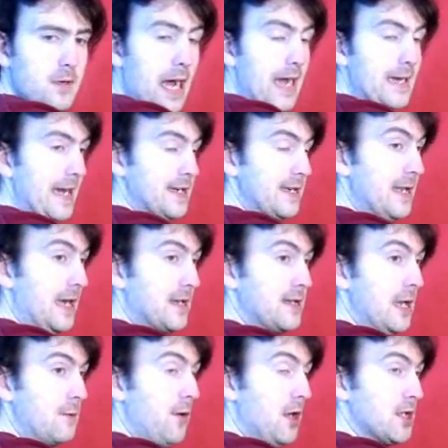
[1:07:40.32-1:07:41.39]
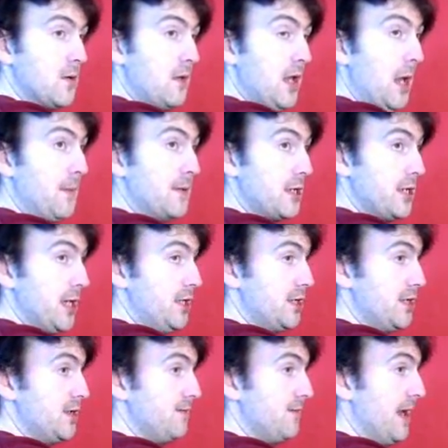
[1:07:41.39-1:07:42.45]
I'd actually like to know what some of the other
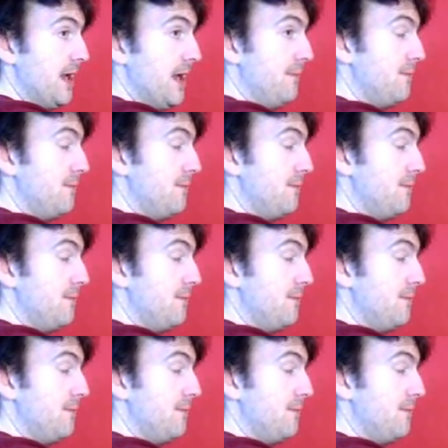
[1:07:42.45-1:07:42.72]
suggestions were.